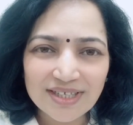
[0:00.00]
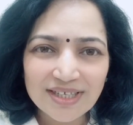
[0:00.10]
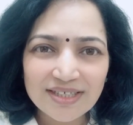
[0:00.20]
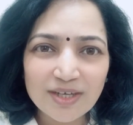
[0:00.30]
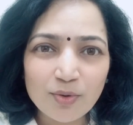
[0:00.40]

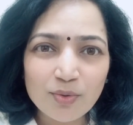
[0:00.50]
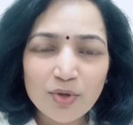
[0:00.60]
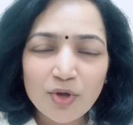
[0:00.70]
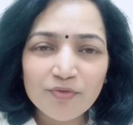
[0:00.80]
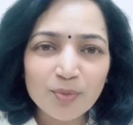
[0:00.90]
Now,
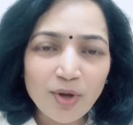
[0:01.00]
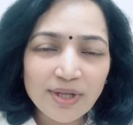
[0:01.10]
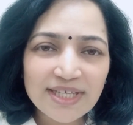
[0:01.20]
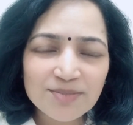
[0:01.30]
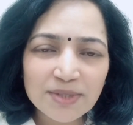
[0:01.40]
from all these
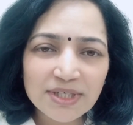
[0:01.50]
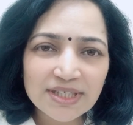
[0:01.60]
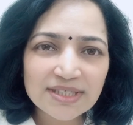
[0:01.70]
speakers,